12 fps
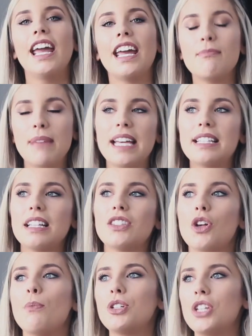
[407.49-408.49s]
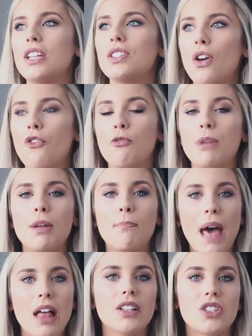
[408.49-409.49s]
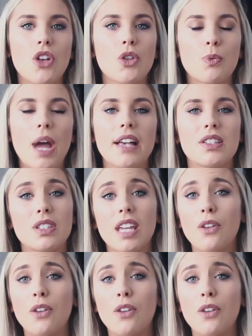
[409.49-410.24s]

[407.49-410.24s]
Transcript: it makes it so much easier for me to balance all the rest,